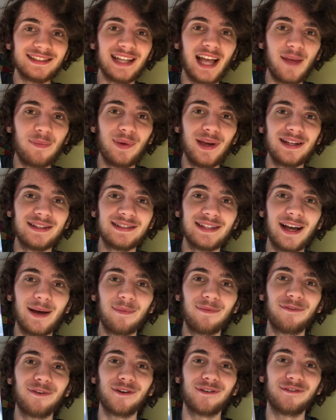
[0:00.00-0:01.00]
I picked
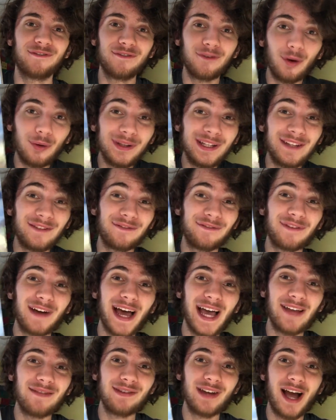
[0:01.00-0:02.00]
up for only
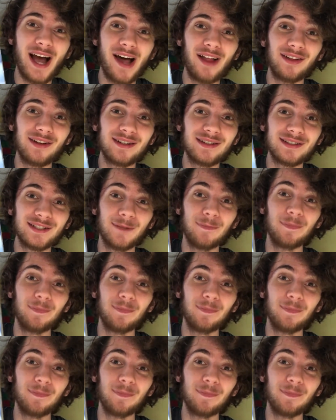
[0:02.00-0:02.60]
$5.